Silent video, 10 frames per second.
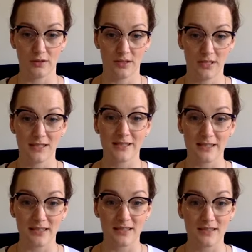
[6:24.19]
this
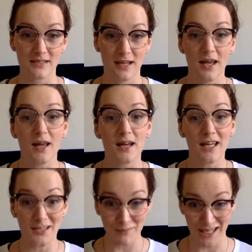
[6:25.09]
is
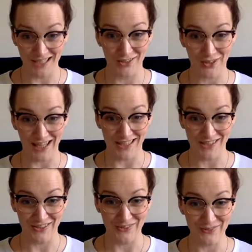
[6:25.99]
Let Me Educate
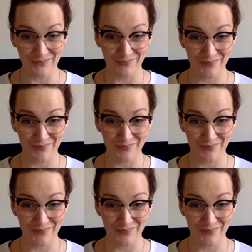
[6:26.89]
You,